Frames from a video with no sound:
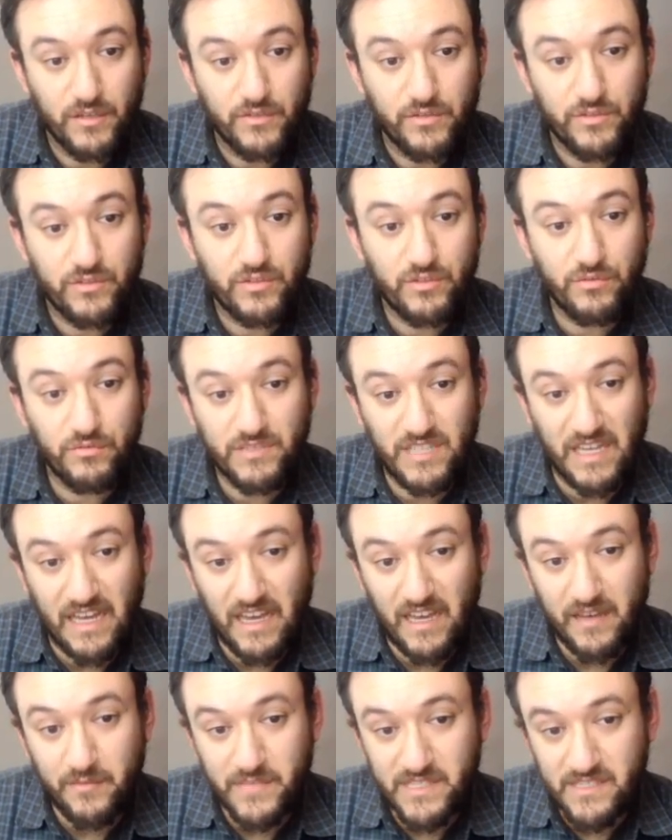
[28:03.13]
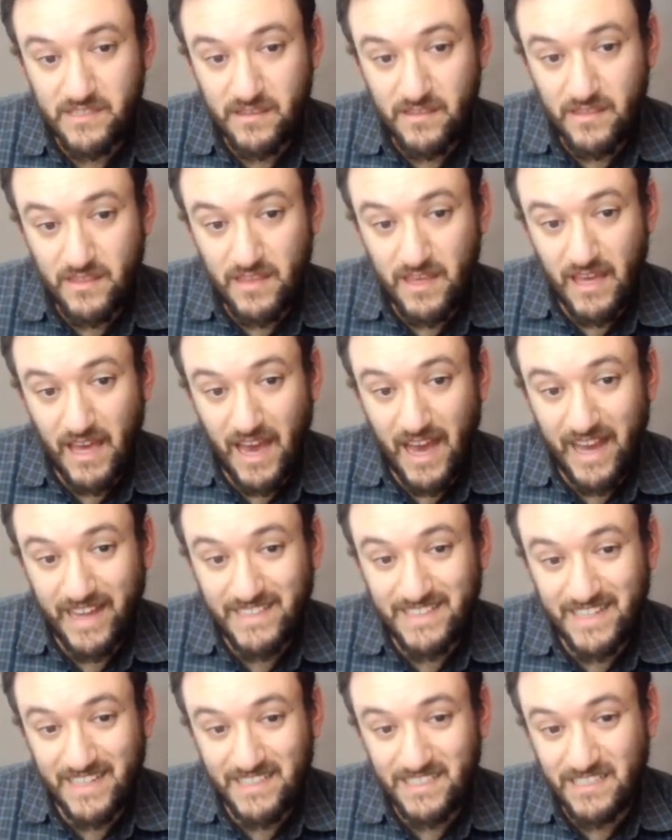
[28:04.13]
2 times the
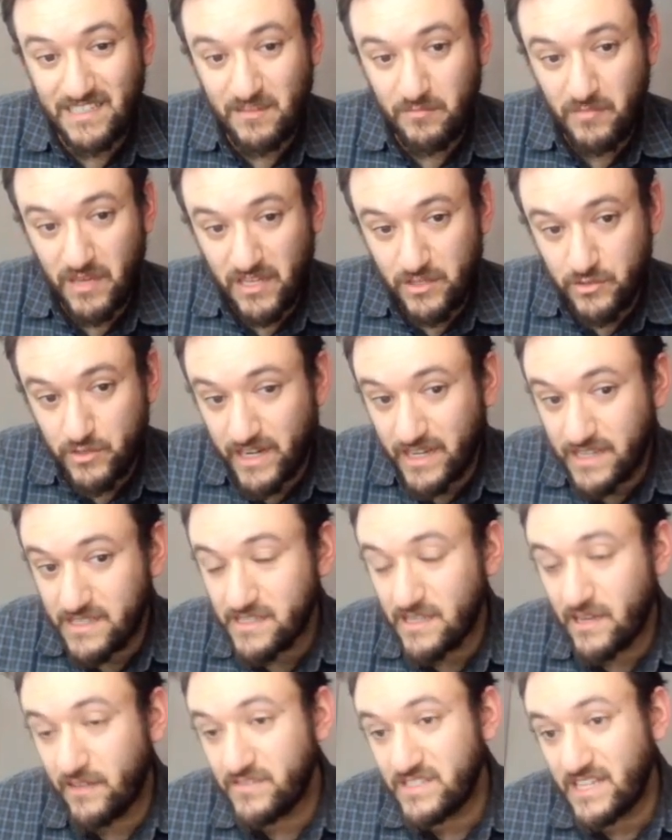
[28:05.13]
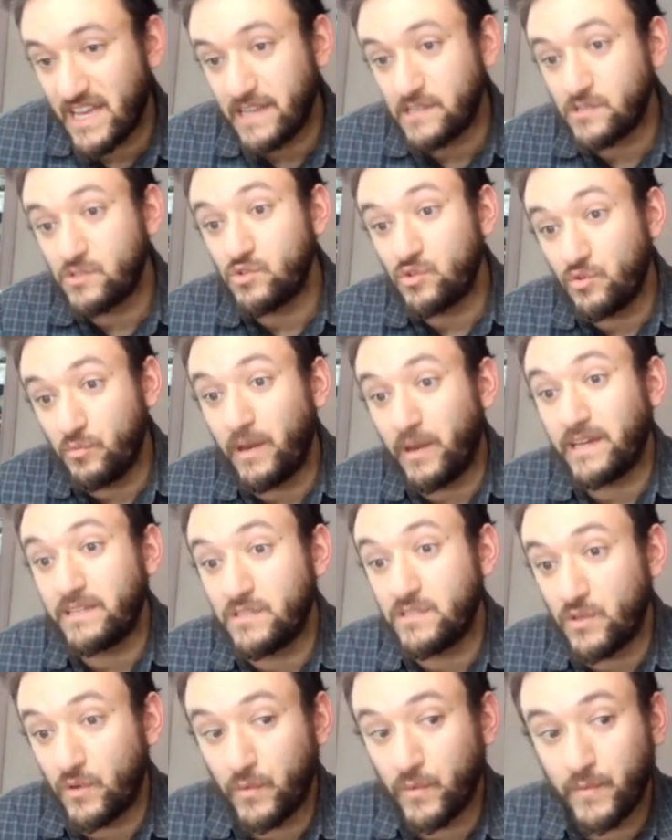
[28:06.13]
identity matrix of size 2 by
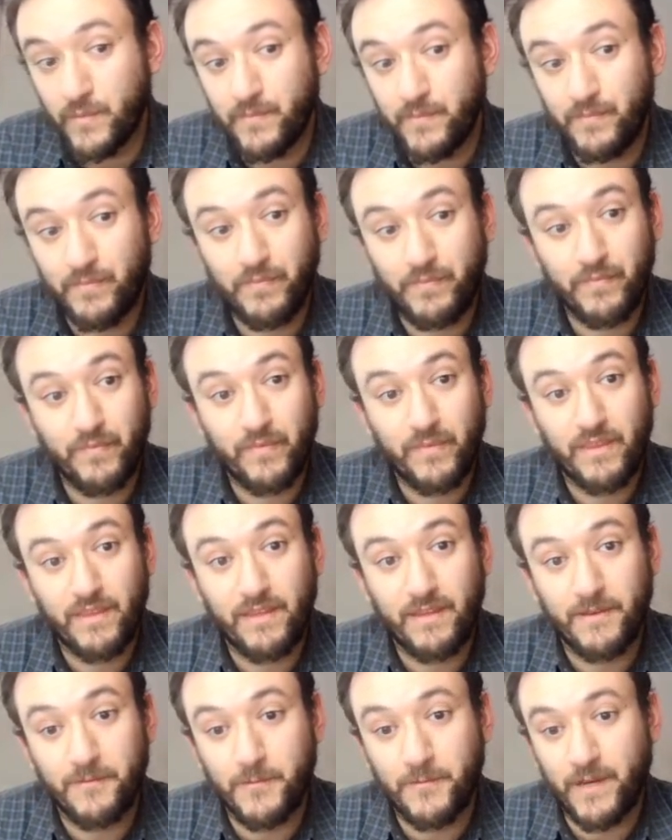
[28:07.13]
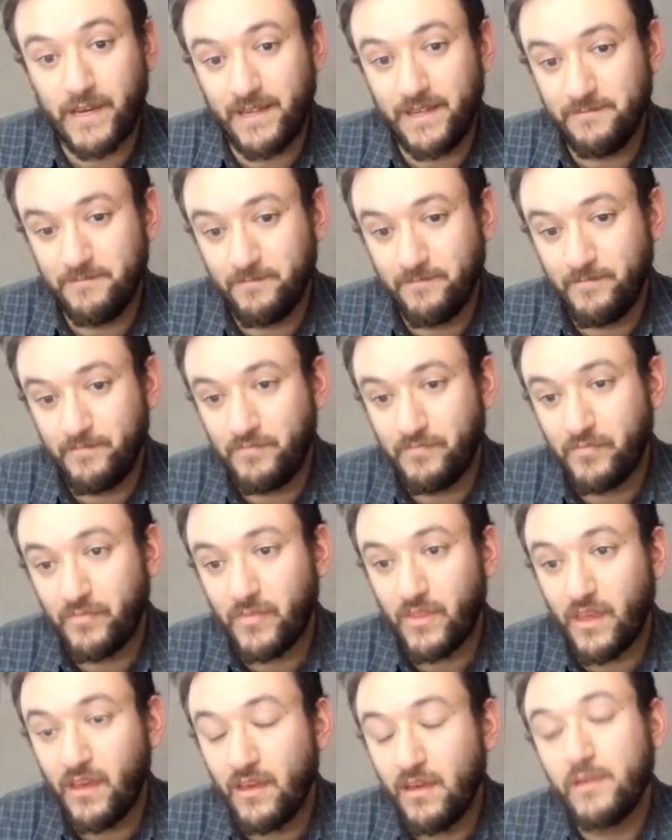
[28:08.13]
2. Okay?
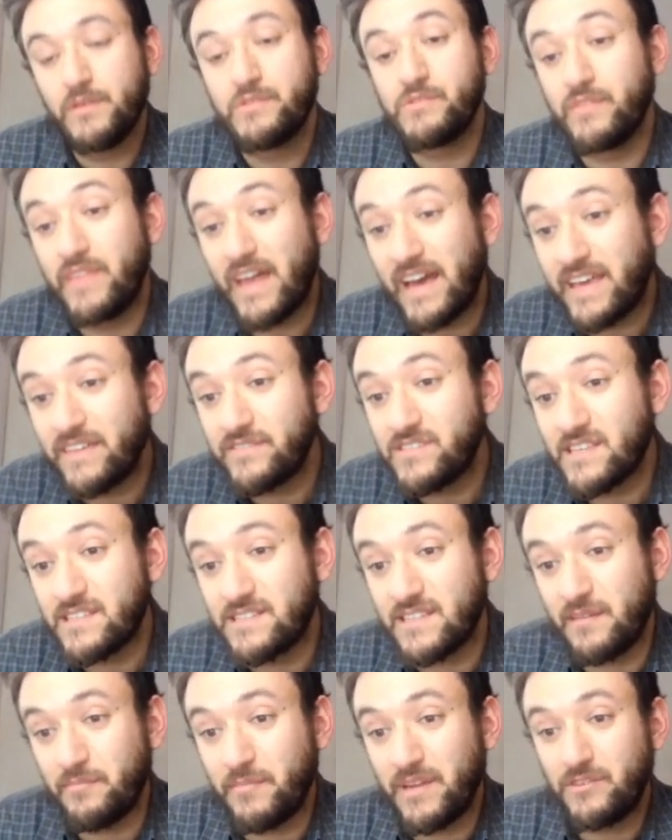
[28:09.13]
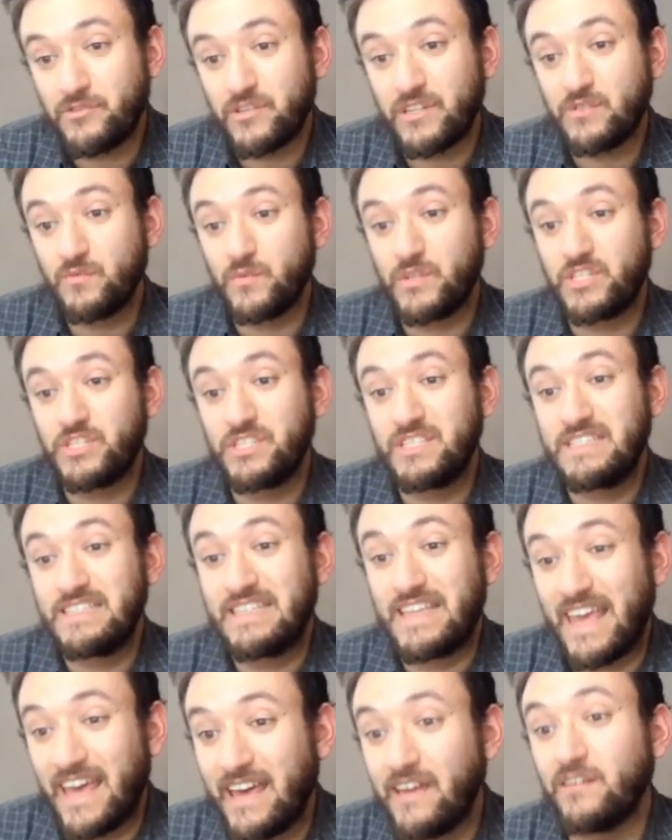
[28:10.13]
So that gives us a matrix which
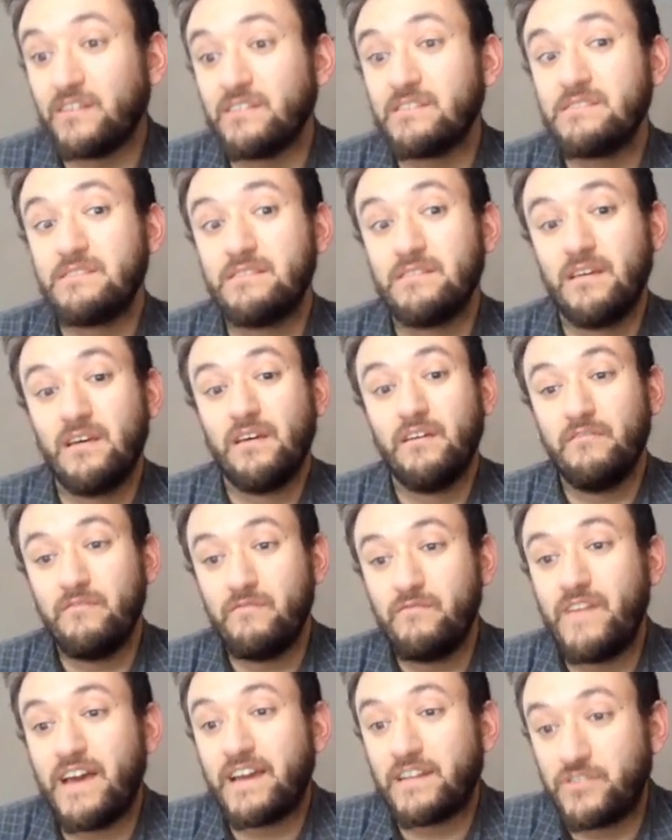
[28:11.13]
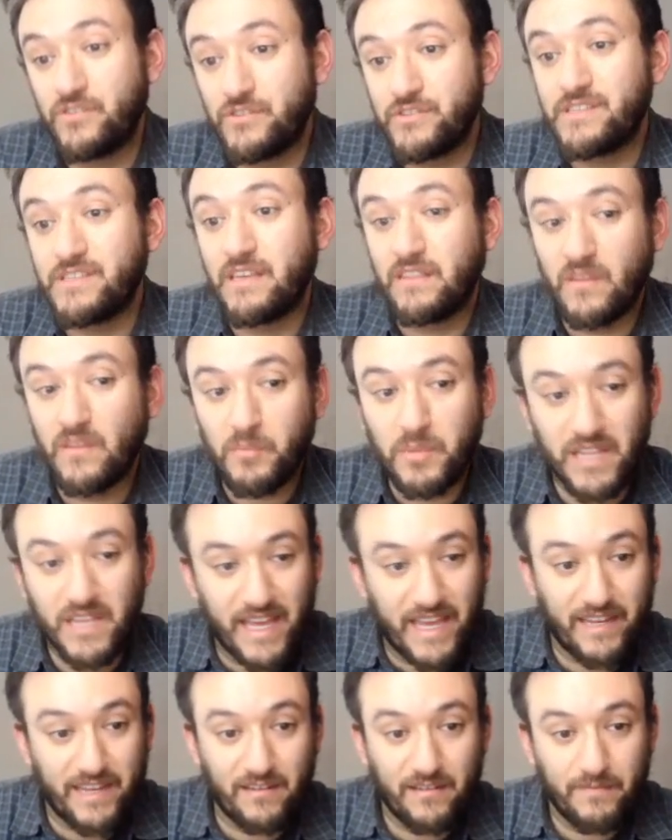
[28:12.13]
scales vectors in the
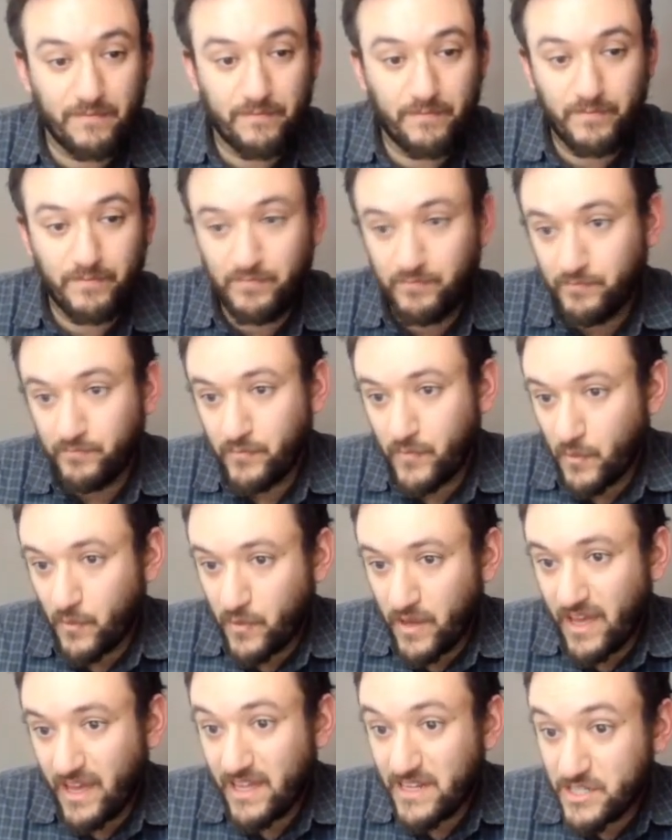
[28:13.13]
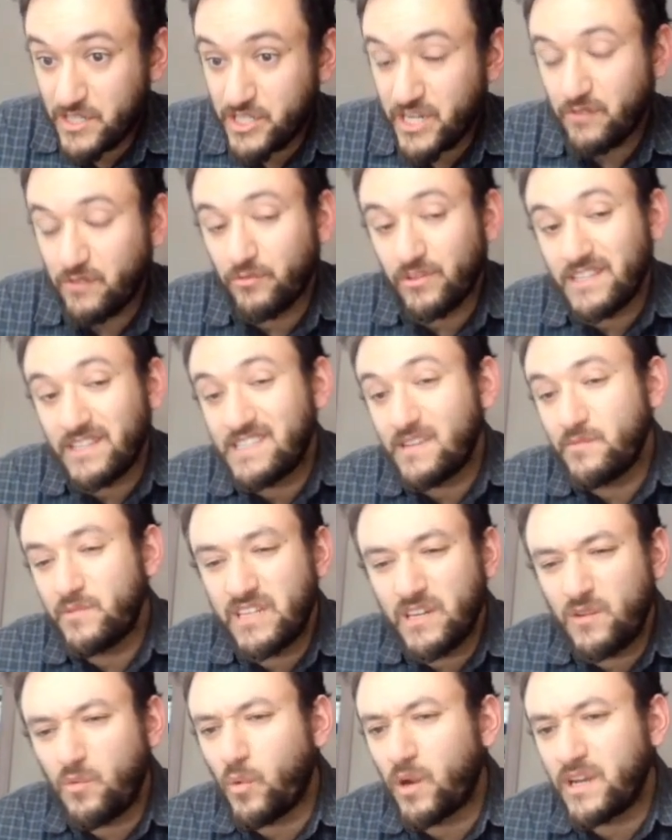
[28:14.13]
plane. Okay? And in general, let's say we
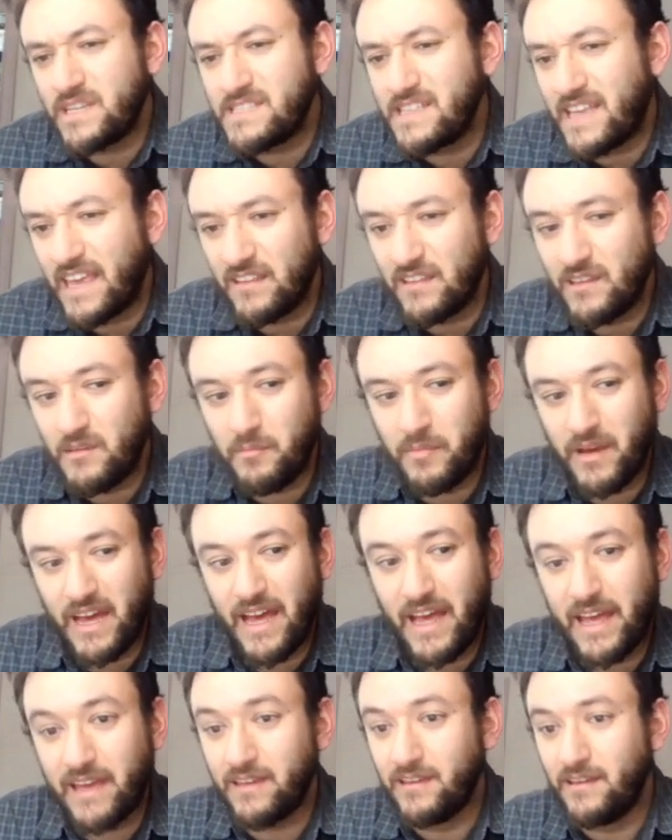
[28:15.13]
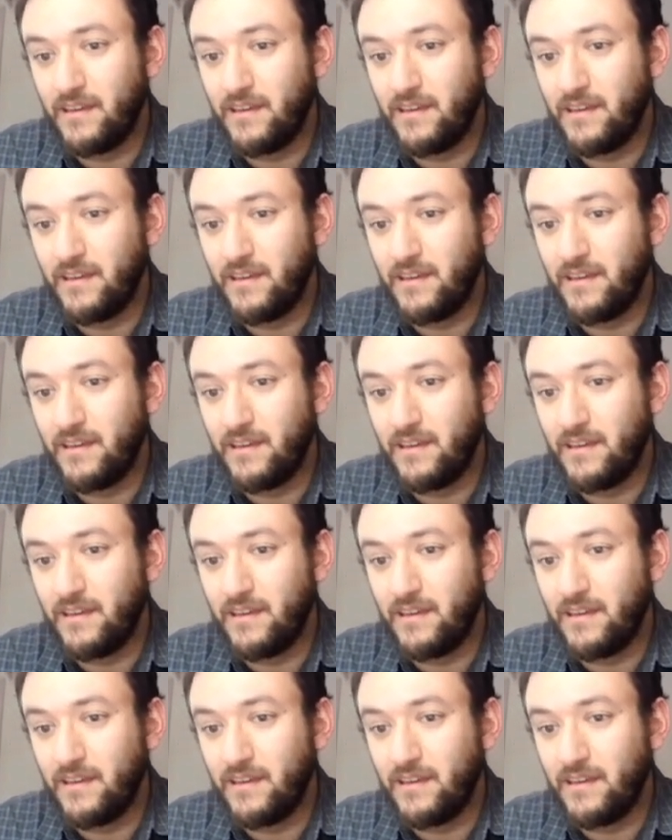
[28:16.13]
didn't want to scale it by